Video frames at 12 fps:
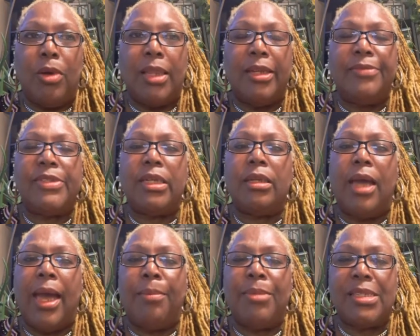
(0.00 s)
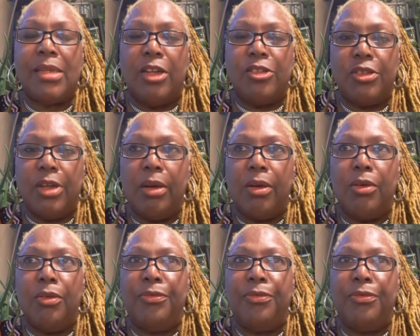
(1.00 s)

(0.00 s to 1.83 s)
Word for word: I lived in the Amazon jungle